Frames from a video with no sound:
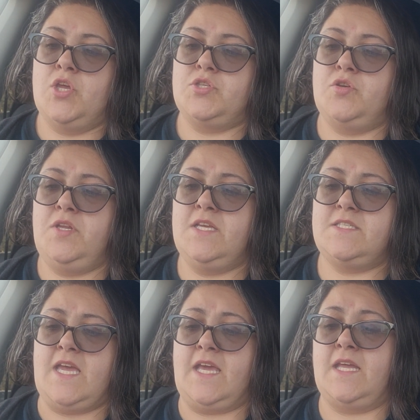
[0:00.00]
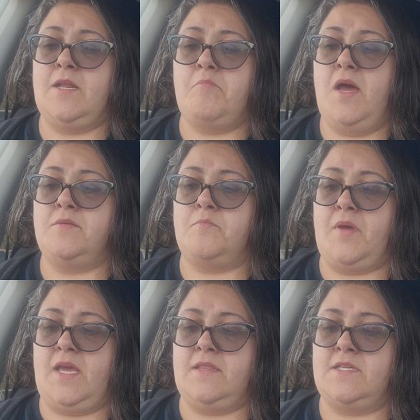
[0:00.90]
Soon he has taken a mutton
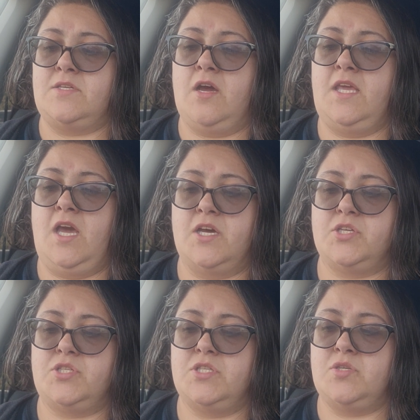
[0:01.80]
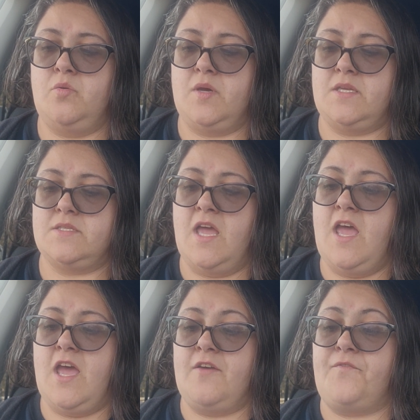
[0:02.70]
bane, the doggie hushed his noise,
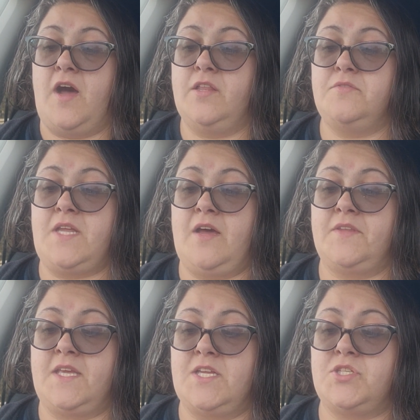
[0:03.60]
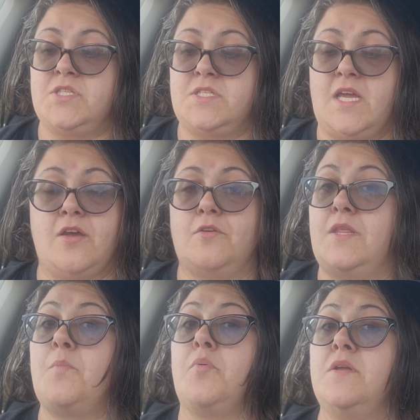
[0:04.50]
and followed down the kitchen stair,
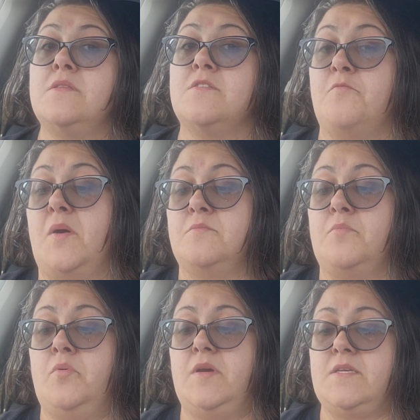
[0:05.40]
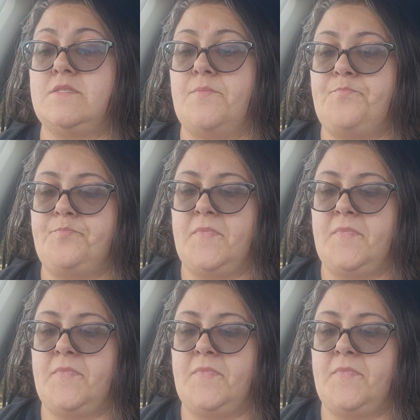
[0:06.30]
that prince of button boys.